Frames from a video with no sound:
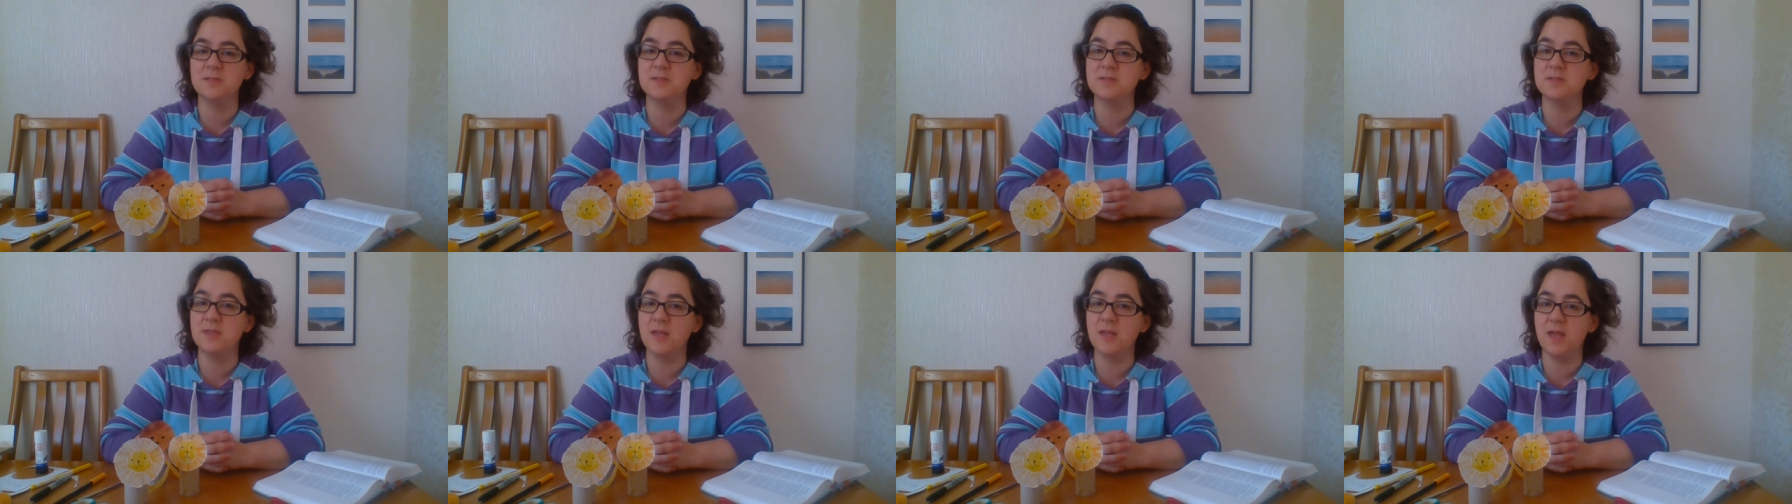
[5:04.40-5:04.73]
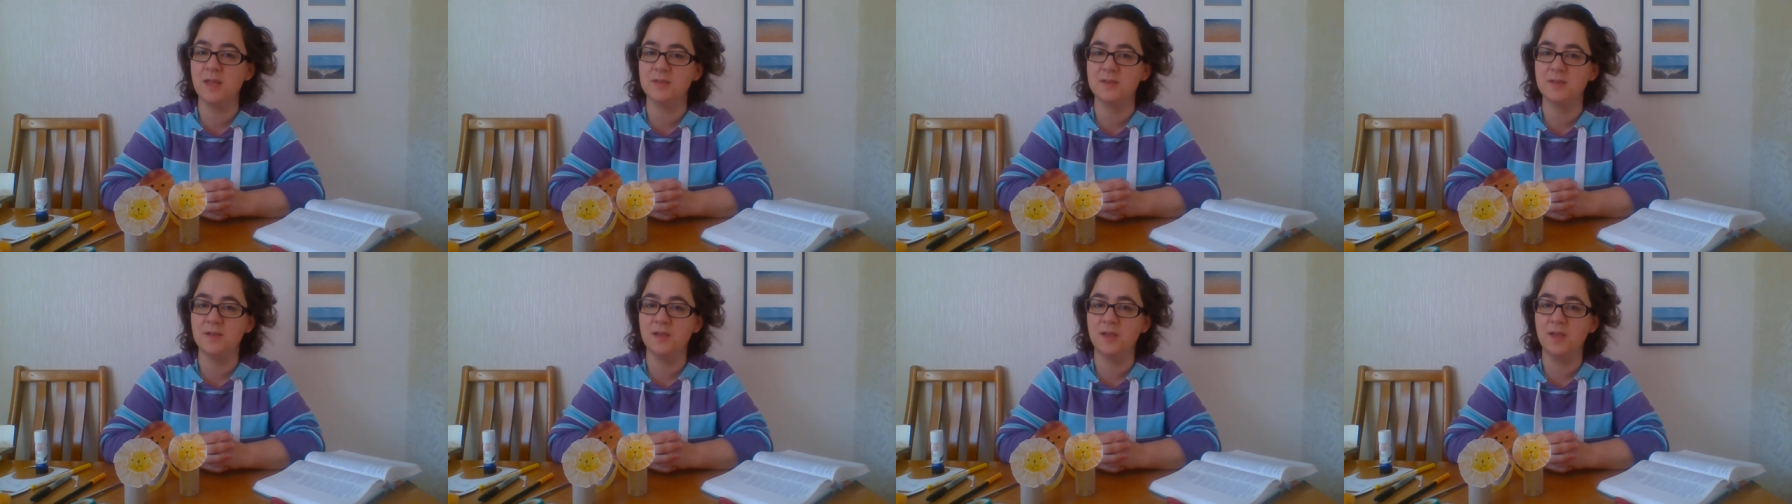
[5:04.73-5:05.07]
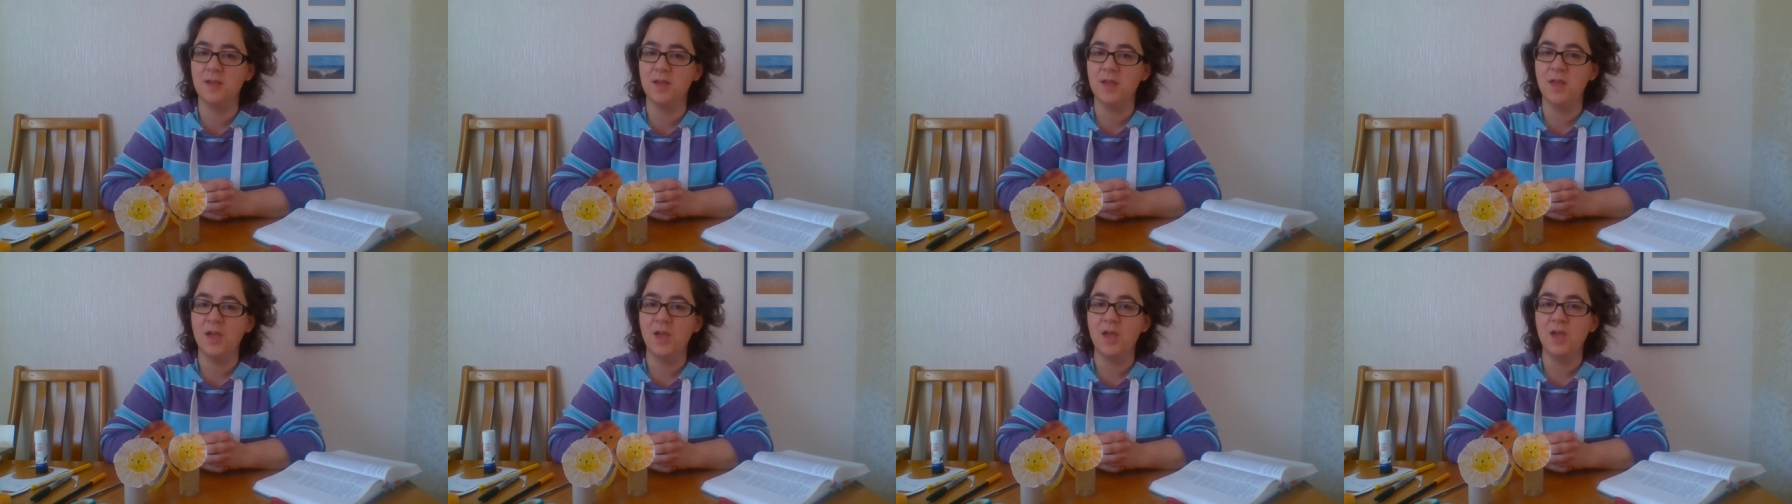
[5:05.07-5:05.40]
and said,
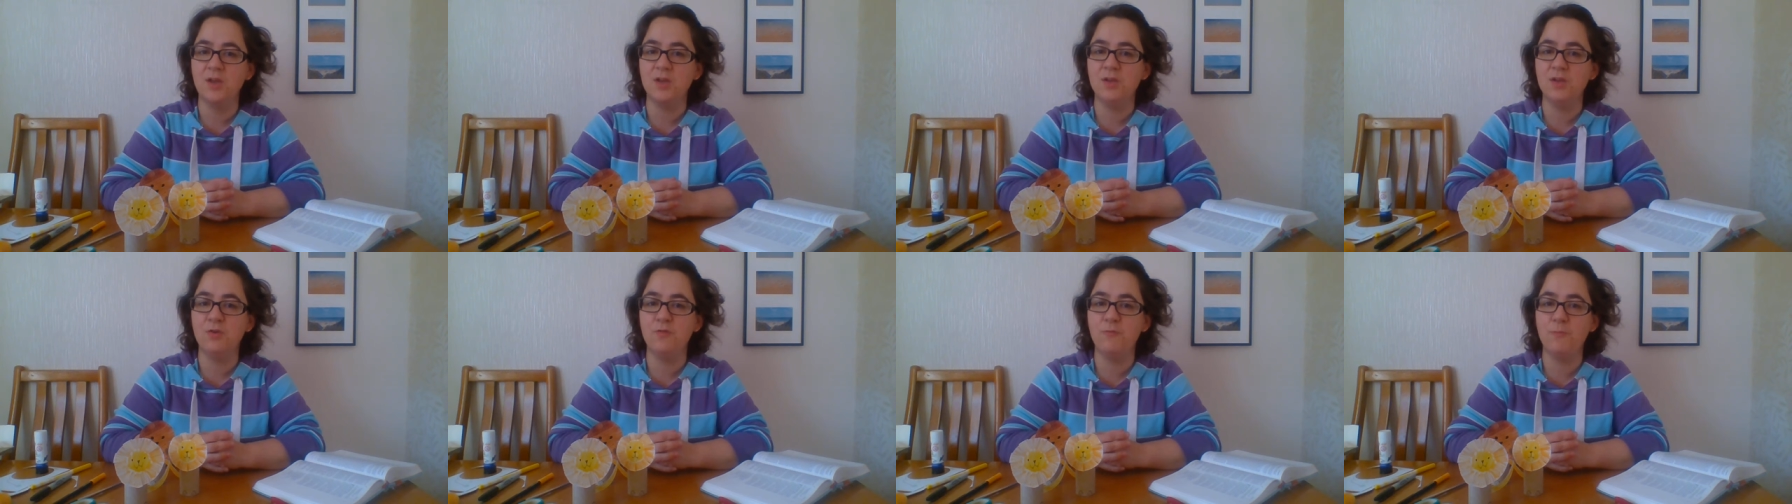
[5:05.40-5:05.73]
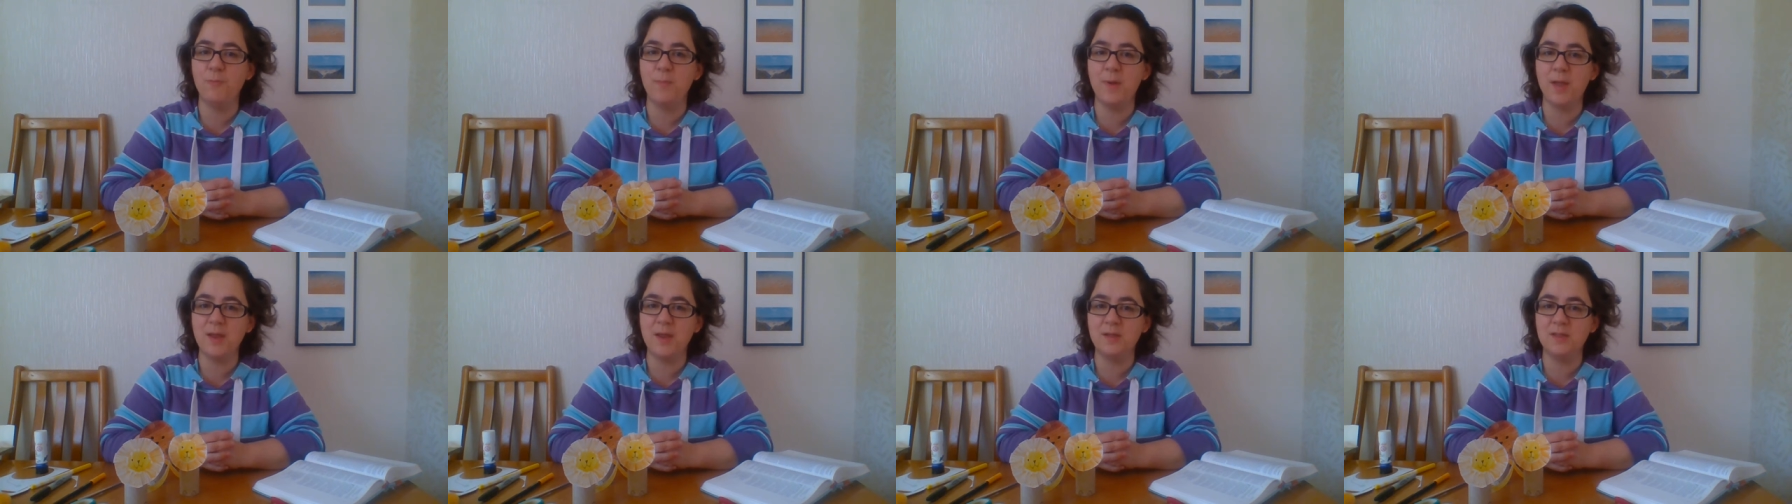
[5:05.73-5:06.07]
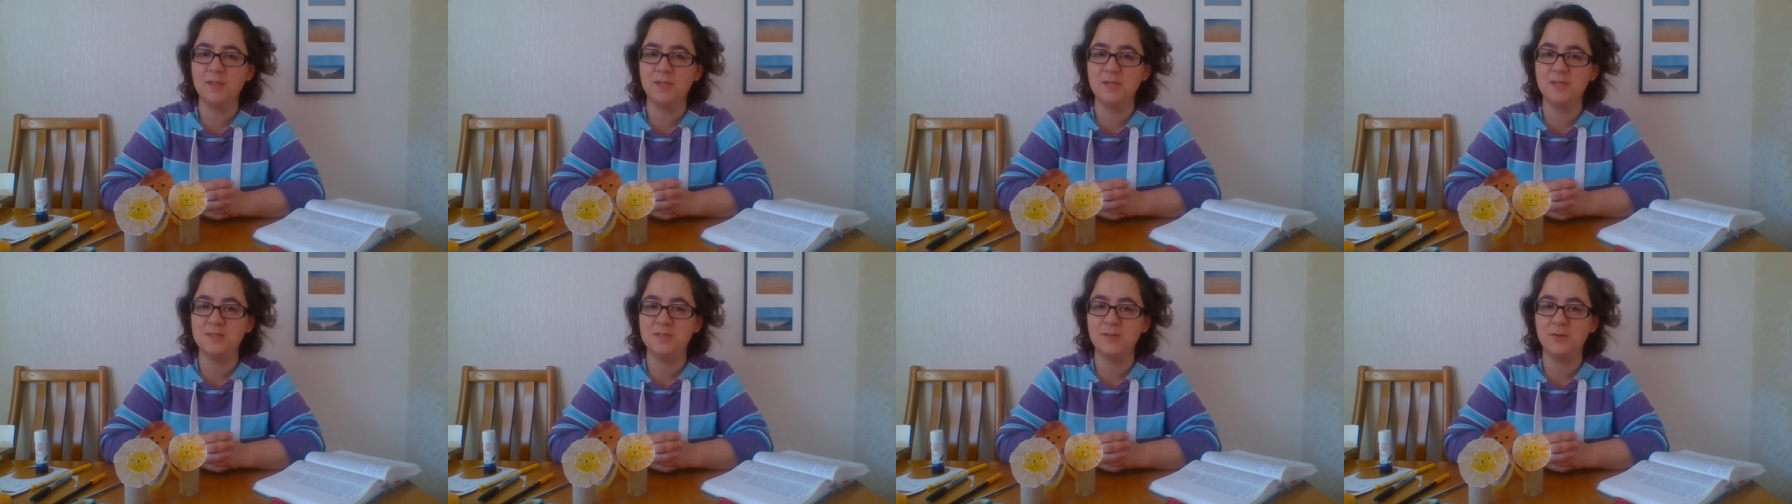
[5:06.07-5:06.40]
"You've made
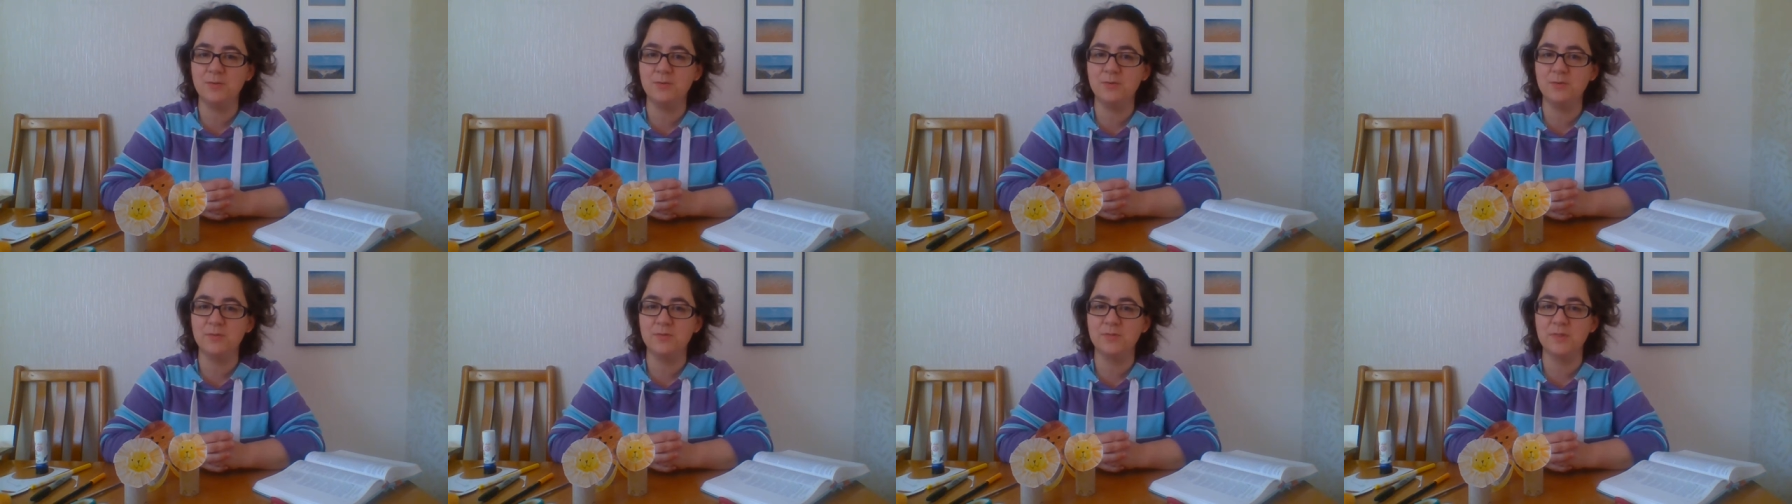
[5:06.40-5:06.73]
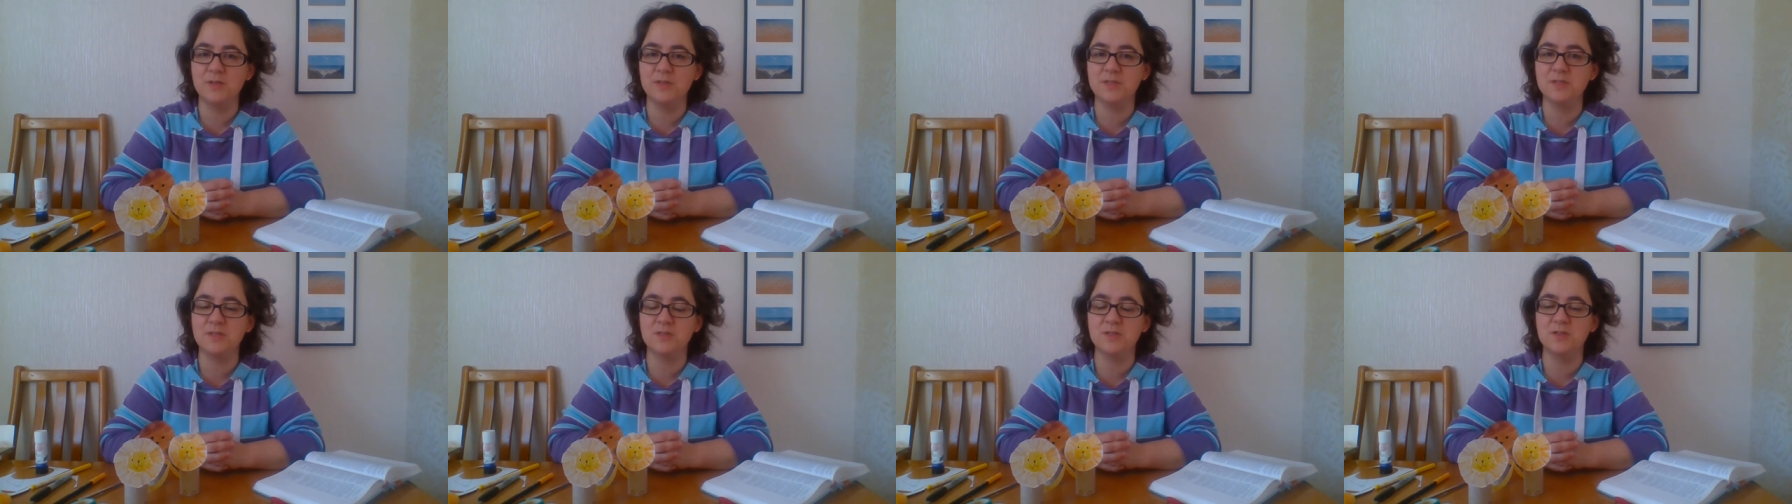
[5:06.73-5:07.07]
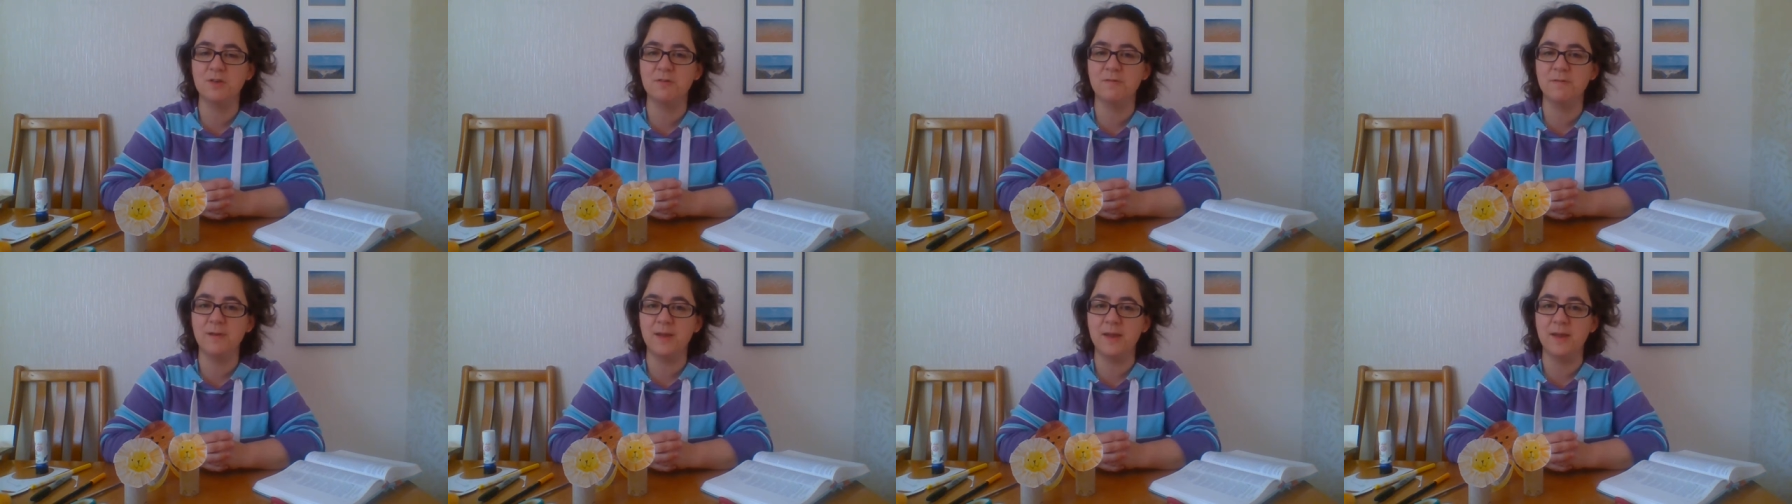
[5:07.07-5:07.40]
this law, this
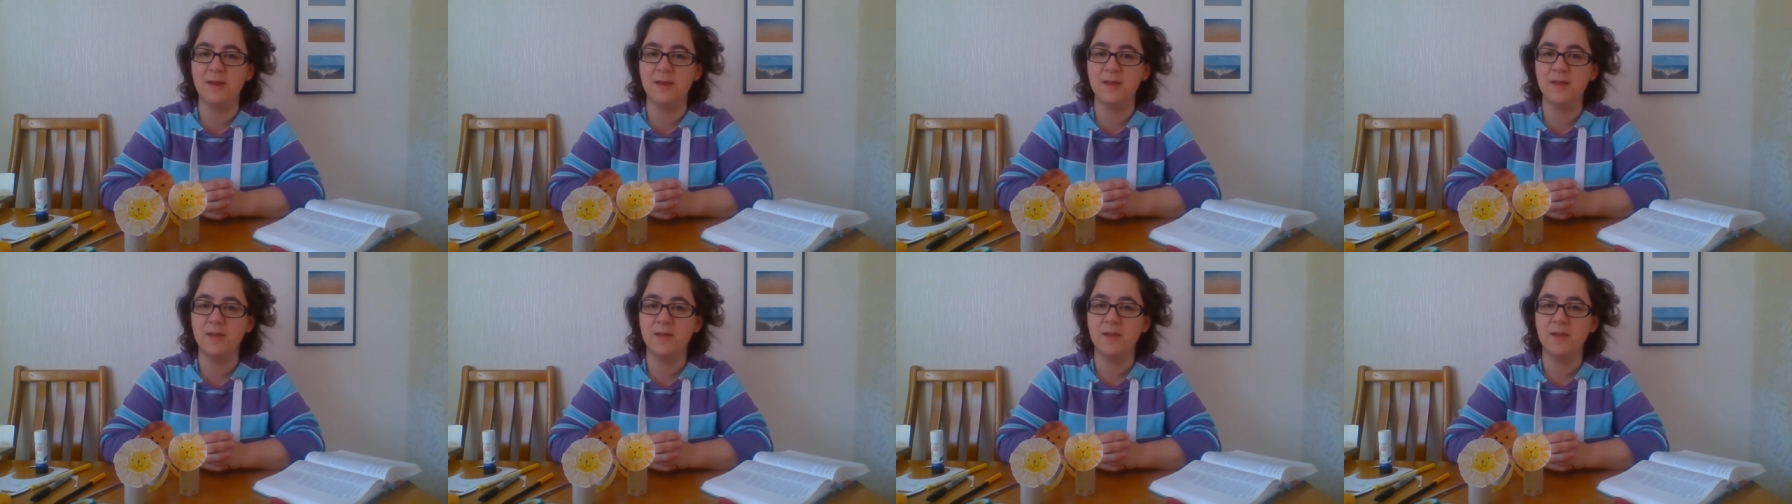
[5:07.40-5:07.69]
decree,